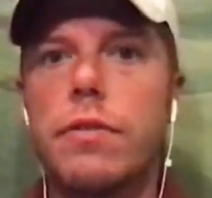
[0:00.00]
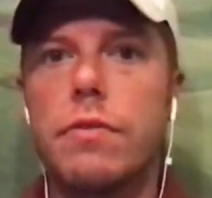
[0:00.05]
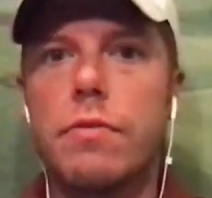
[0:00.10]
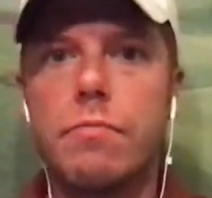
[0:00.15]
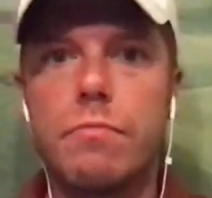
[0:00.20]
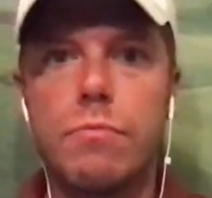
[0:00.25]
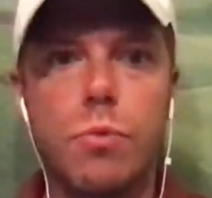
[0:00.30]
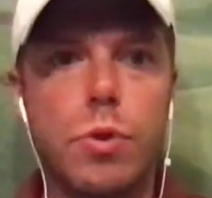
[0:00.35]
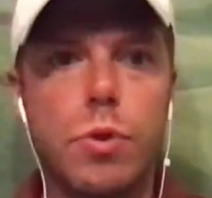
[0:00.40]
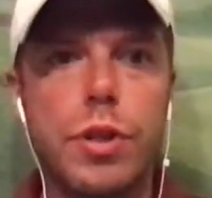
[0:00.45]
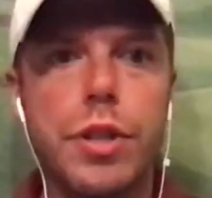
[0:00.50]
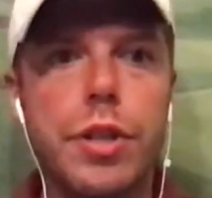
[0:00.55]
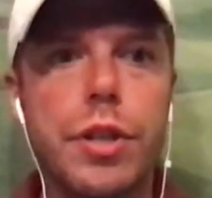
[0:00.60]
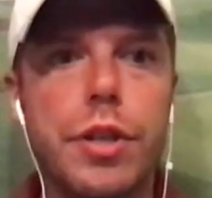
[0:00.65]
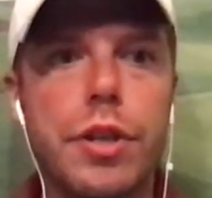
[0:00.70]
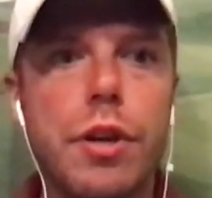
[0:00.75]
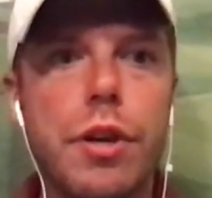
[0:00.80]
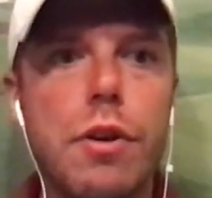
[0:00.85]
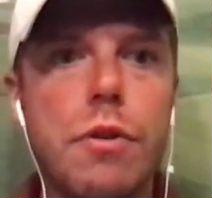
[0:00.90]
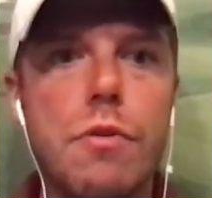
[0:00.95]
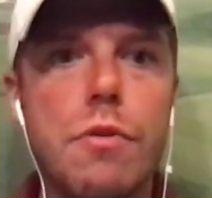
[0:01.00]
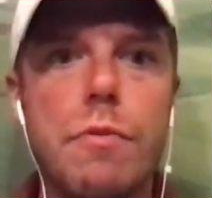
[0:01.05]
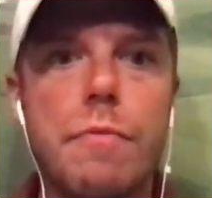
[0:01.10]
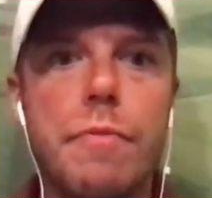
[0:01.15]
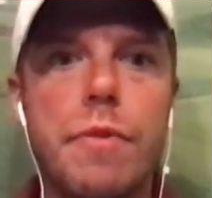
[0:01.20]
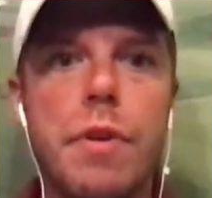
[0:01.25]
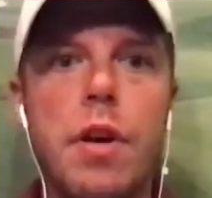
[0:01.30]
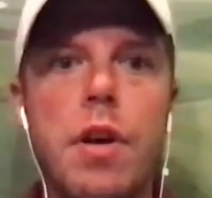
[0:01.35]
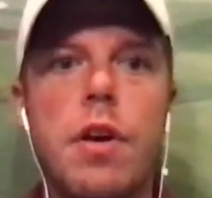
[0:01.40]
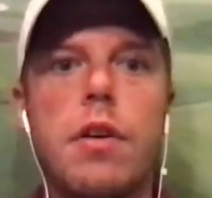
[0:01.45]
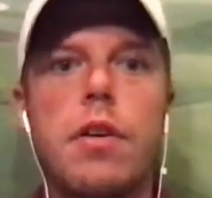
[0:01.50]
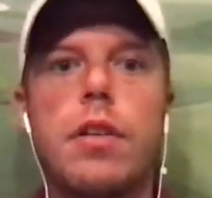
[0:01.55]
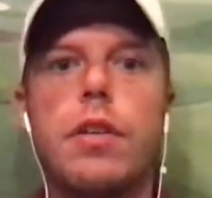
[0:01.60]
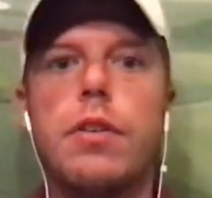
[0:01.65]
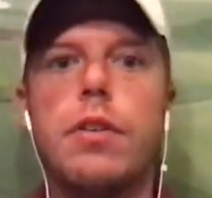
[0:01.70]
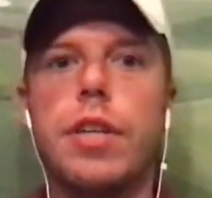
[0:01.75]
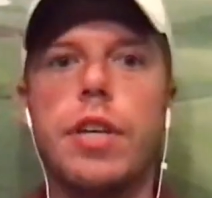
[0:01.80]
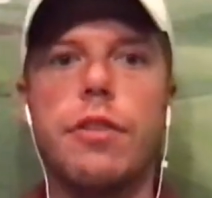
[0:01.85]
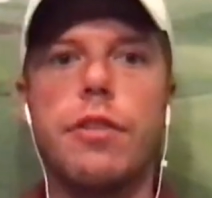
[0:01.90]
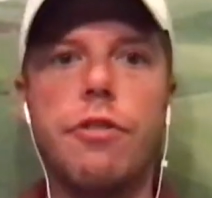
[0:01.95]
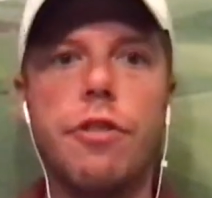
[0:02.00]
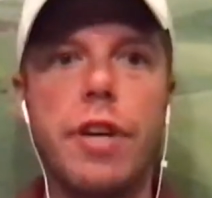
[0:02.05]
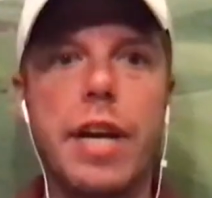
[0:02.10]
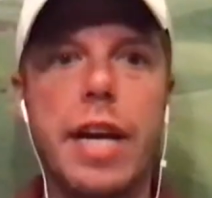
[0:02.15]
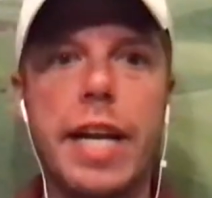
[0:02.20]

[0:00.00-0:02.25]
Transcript: We're good to go. He'll get you at